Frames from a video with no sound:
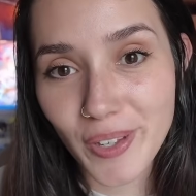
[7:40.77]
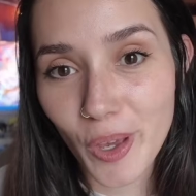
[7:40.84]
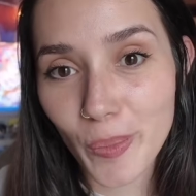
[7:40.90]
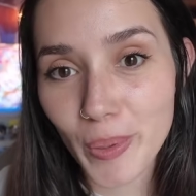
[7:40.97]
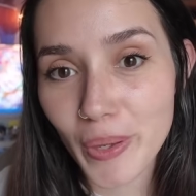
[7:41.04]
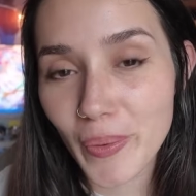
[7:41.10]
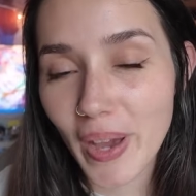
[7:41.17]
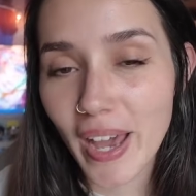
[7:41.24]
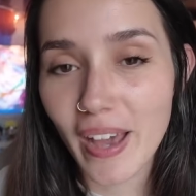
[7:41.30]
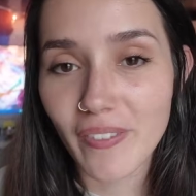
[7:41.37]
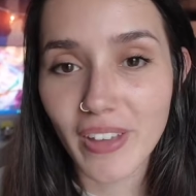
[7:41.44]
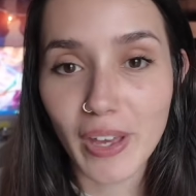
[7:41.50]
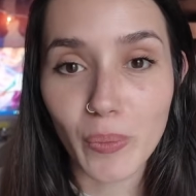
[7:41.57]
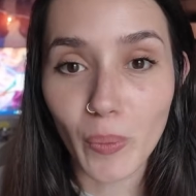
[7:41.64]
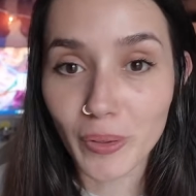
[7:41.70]
I hope you have
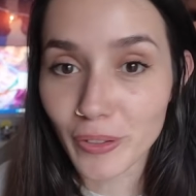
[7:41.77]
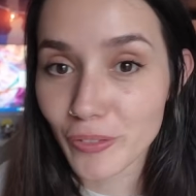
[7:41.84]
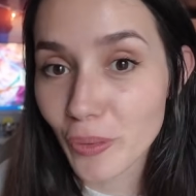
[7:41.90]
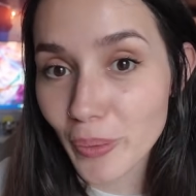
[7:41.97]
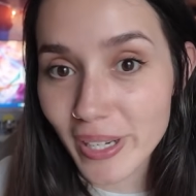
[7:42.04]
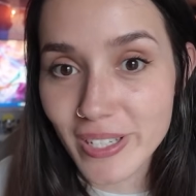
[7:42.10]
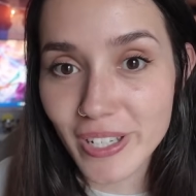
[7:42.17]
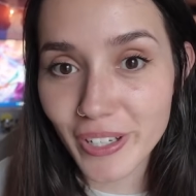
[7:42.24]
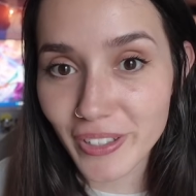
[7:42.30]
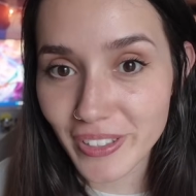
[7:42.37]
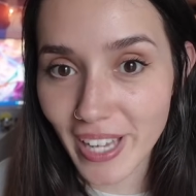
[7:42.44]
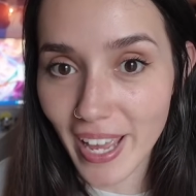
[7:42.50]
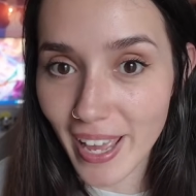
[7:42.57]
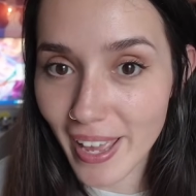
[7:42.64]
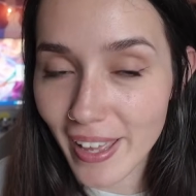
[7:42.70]
a wonderful rest of your
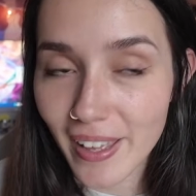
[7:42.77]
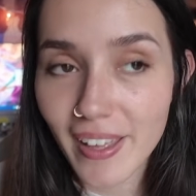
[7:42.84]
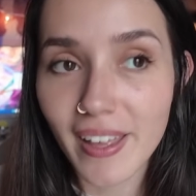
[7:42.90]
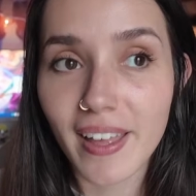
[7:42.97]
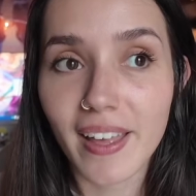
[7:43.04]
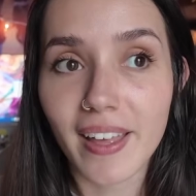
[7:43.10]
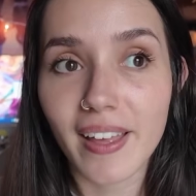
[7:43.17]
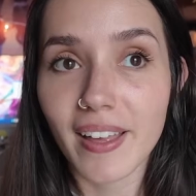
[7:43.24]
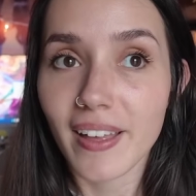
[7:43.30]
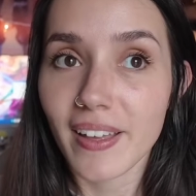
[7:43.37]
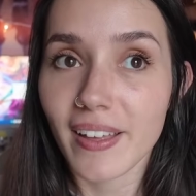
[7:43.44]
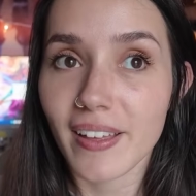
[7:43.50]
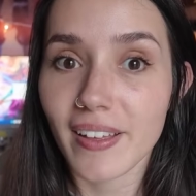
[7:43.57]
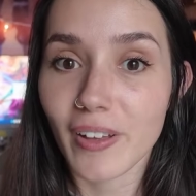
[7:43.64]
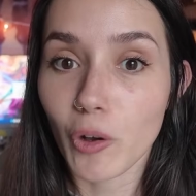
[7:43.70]
day,
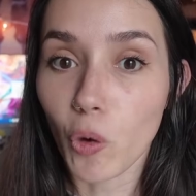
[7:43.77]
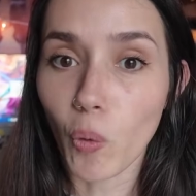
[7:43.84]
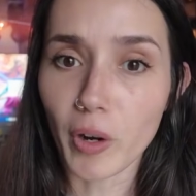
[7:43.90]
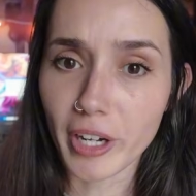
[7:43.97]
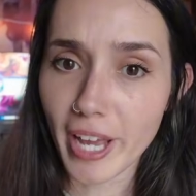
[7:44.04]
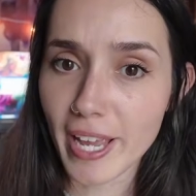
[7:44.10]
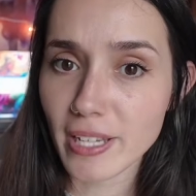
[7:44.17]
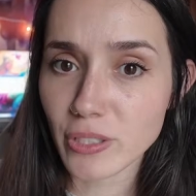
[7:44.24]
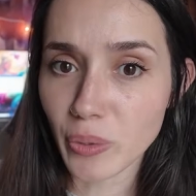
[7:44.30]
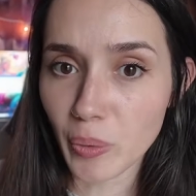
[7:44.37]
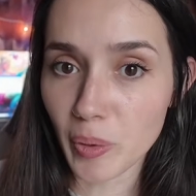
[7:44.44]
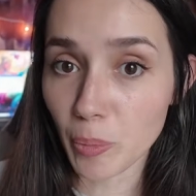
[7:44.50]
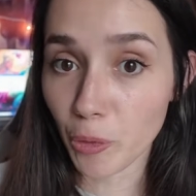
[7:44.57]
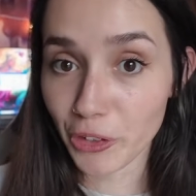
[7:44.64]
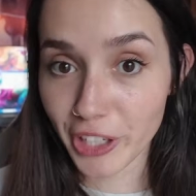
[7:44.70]
or night,
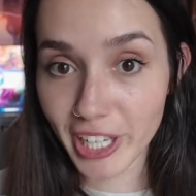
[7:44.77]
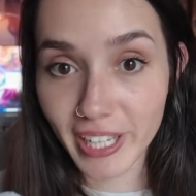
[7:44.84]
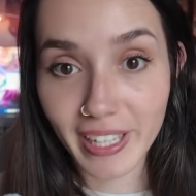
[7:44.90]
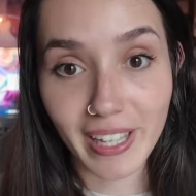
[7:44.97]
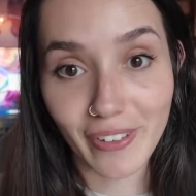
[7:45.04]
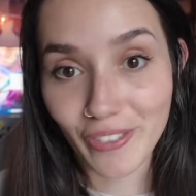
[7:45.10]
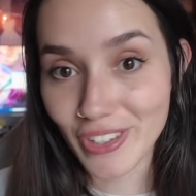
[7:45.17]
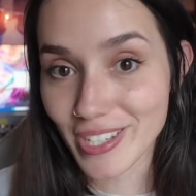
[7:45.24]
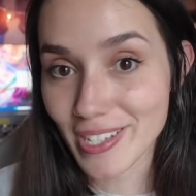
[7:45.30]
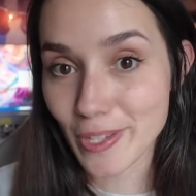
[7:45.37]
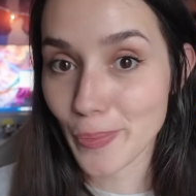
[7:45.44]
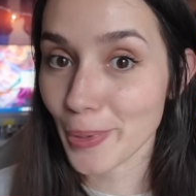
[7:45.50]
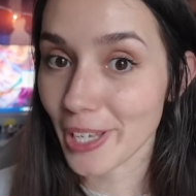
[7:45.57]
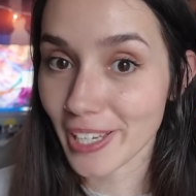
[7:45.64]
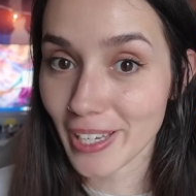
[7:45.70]
or morning, if this is the
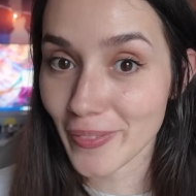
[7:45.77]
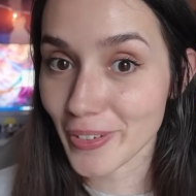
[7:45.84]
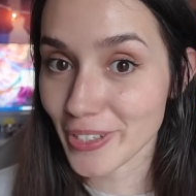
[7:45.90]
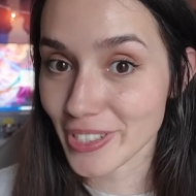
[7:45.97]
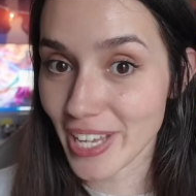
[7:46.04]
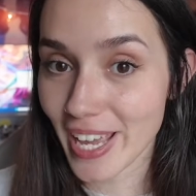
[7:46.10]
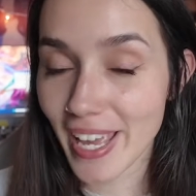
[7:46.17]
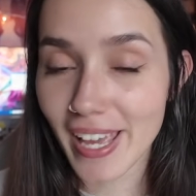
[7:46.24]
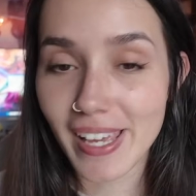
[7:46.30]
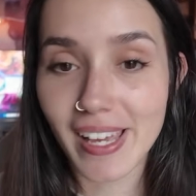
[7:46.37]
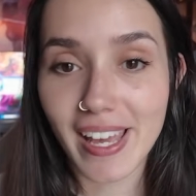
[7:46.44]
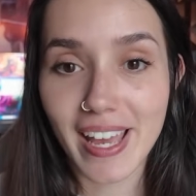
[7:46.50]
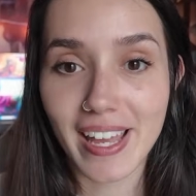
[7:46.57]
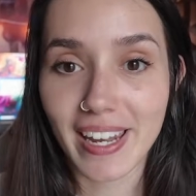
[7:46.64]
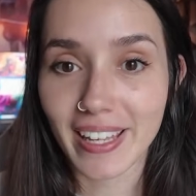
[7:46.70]
beginning of your day.
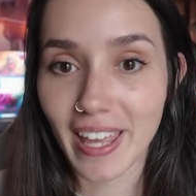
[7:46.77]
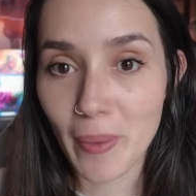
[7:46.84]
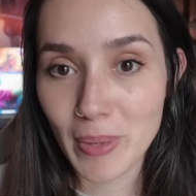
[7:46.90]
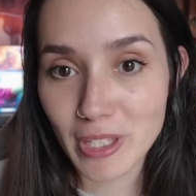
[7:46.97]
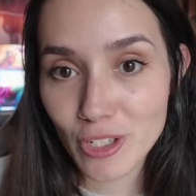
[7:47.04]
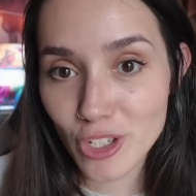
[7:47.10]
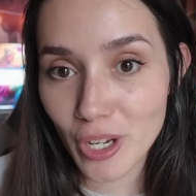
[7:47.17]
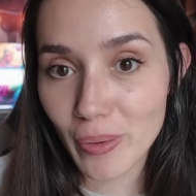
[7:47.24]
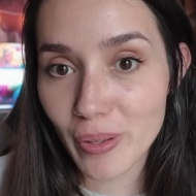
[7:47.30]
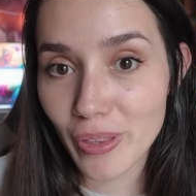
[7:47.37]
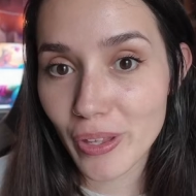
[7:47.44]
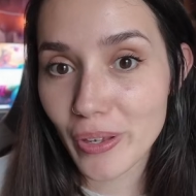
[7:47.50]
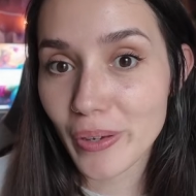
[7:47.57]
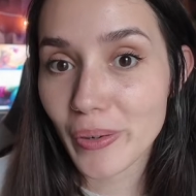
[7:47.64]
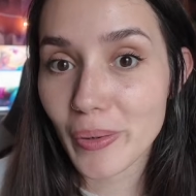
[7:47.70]
And I can't wait to share with
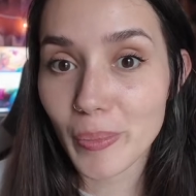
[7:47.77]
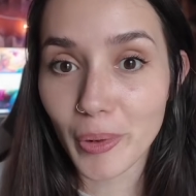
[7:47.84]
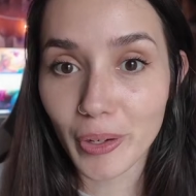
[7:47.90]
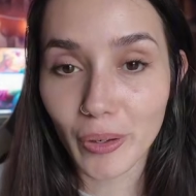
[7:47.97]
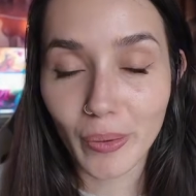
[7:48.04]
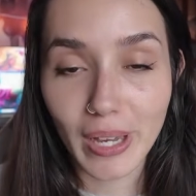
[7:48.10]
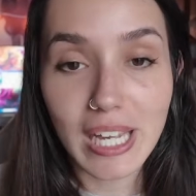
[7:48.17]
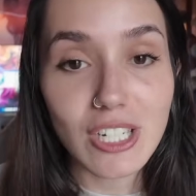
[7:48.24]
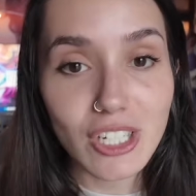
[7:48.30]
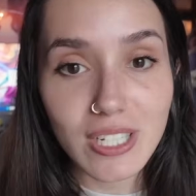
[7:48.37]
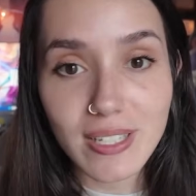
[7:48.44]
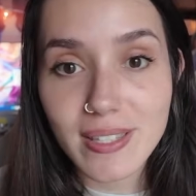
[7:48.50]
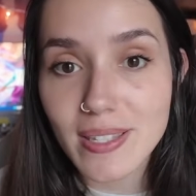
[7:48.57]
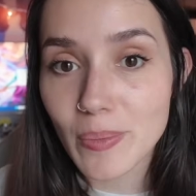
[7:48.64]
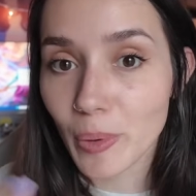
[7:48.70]
you more
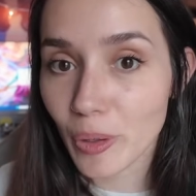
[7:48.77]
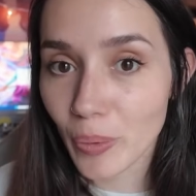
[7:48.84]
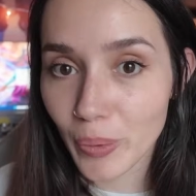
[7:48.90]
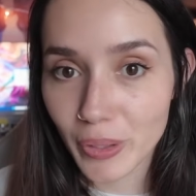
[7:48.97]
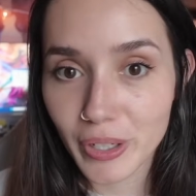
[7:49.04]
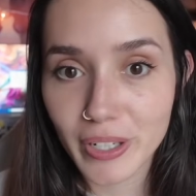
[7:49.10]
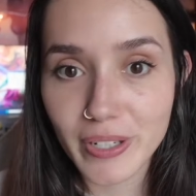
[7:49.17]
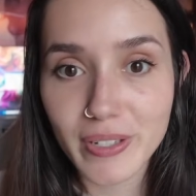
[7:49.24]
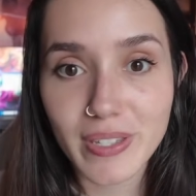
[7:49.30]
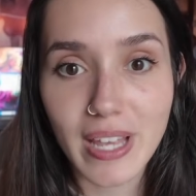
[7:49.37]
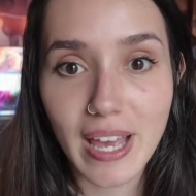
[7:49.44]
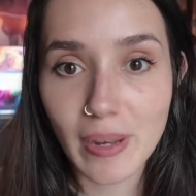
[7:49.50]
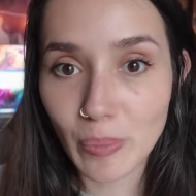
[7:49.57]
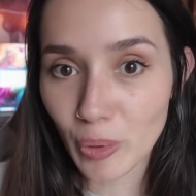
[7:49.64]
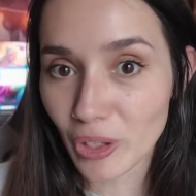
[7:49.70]
creations, more orders,
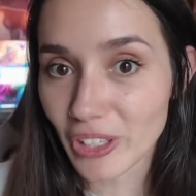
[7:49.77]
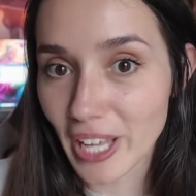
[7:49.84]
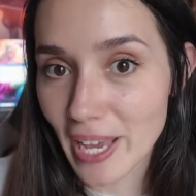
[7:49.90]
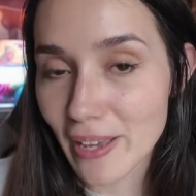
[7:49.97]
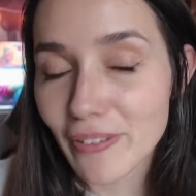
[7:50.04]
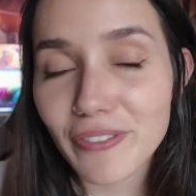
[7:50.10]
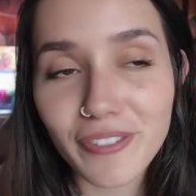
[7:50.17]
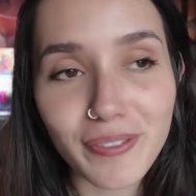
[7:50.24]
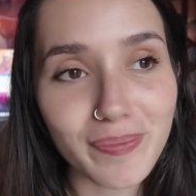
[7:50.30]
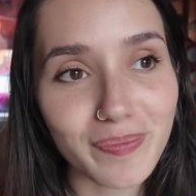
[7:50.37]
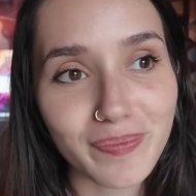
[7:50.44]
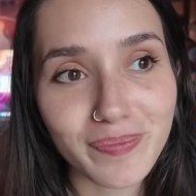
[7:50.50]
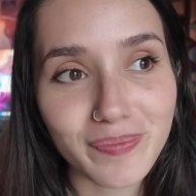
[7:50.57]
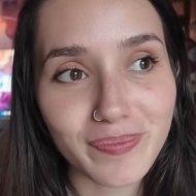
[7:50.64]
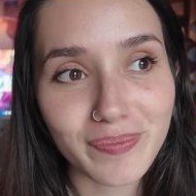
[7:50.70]
and more life.
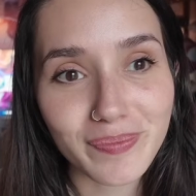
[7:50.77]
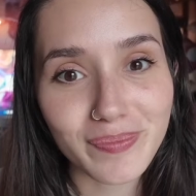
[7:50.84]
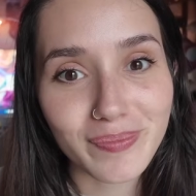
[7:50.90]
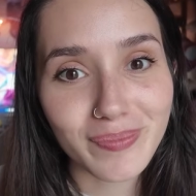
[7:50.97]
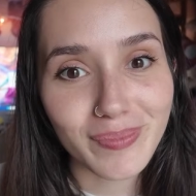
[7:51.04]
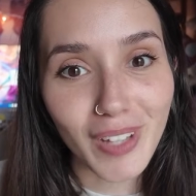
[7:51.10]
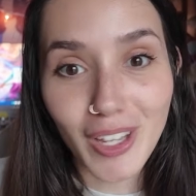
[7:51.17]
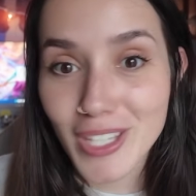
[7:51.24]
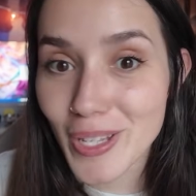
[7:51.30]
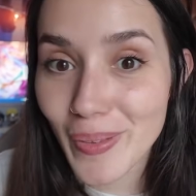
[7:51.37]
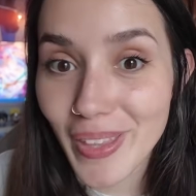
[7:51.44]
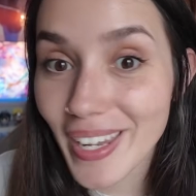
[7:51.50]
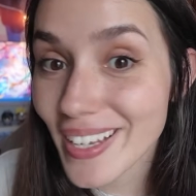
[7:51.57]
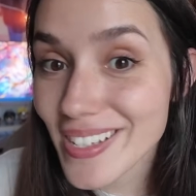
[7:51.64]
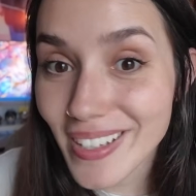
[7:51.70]
I'll see you in
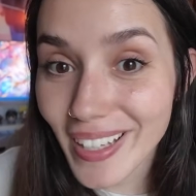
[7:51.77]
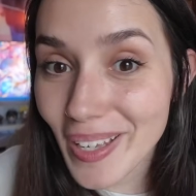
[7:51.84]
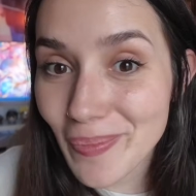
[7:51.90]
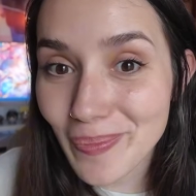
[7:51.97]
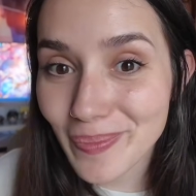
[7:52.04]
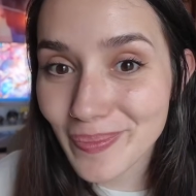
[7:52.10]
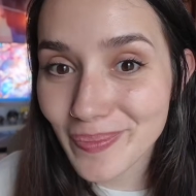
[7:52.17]
the next clip.